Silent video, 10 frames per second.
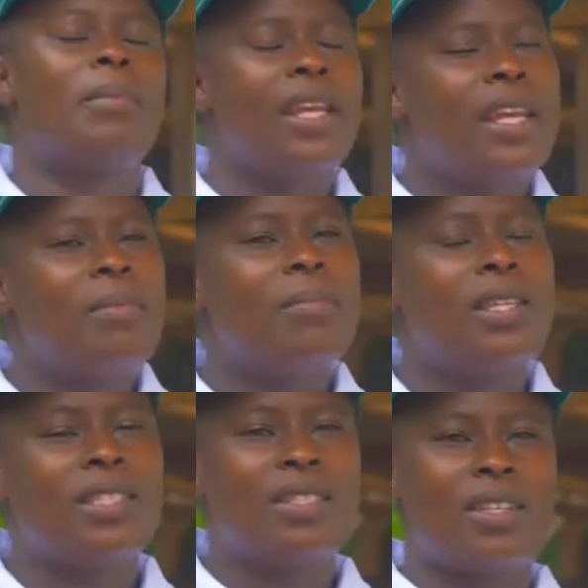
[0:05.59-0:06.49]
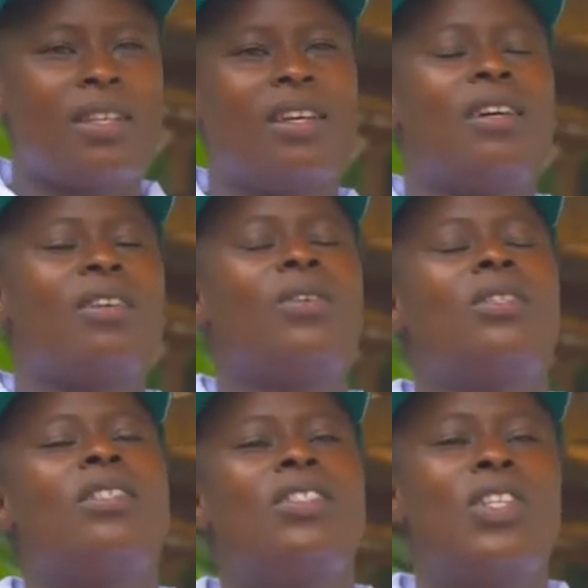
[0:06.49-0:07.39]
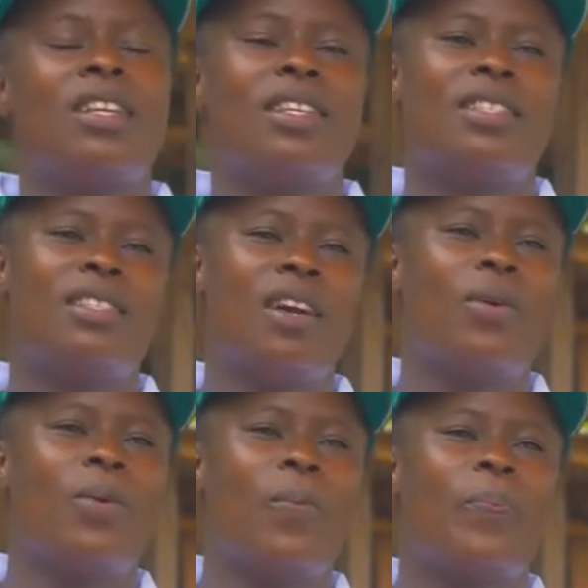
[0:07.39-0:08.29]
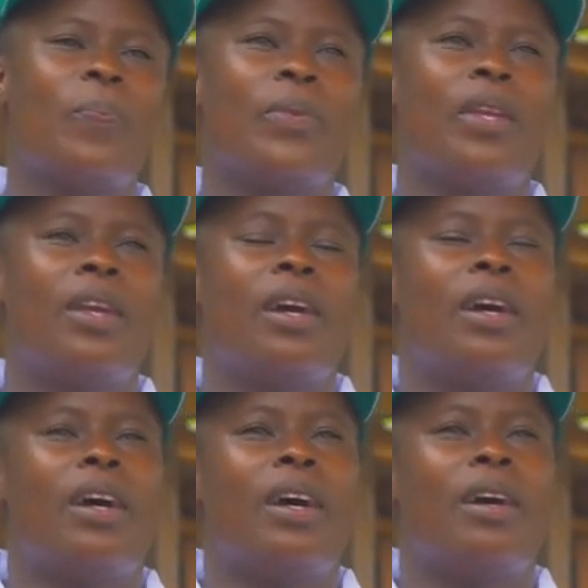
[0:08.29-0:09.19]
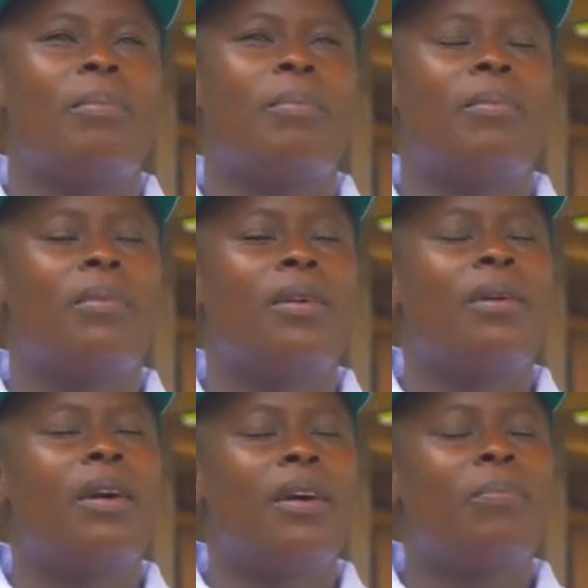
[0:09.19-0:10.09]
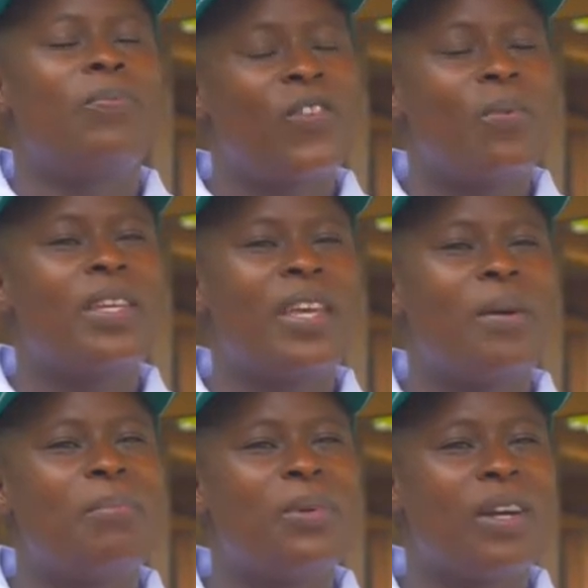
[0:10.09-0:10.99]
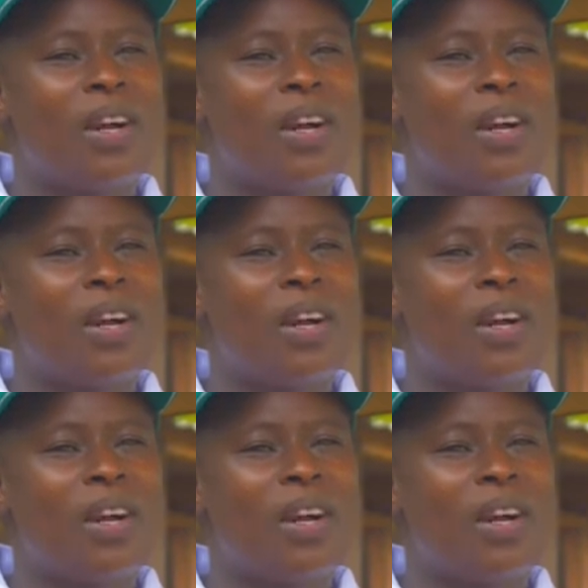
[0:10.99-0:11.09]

My name is uh, Rose Jerry Njao. I'm, I'm um, from Kiambu